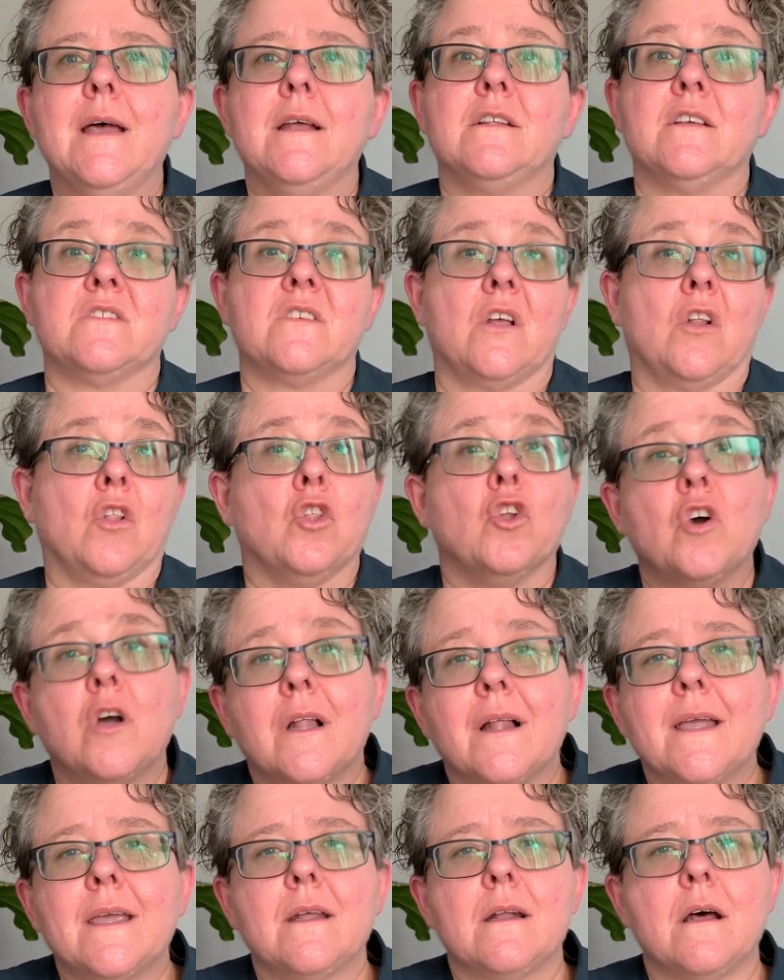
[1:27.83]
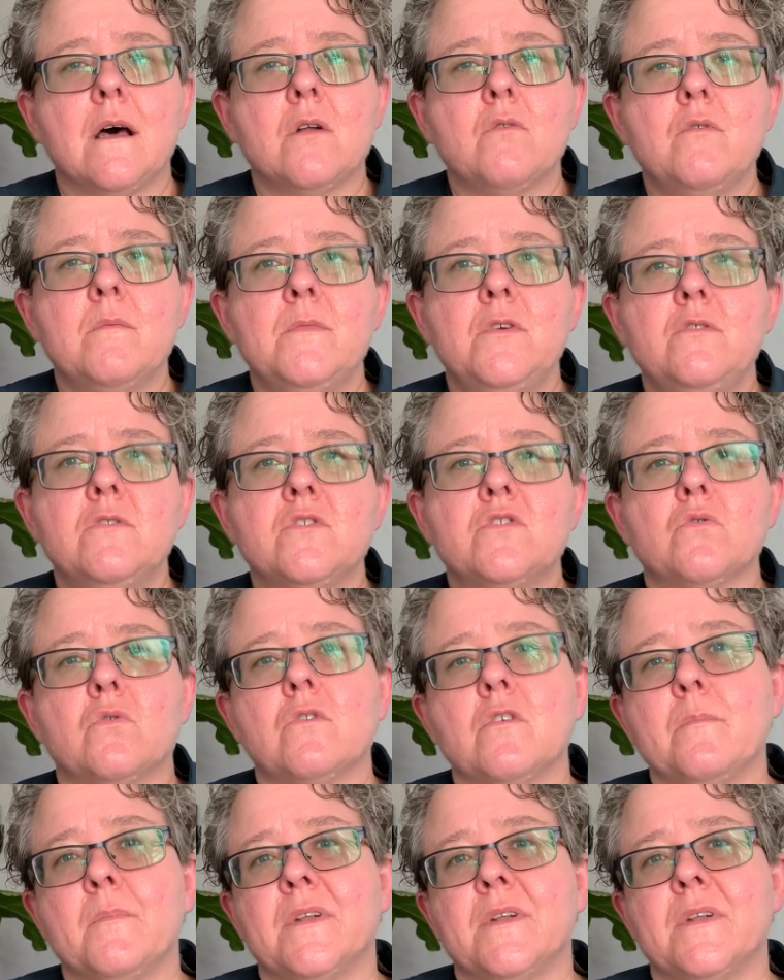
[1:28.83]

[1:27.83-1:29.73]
Does it look like an autoimmune disorder,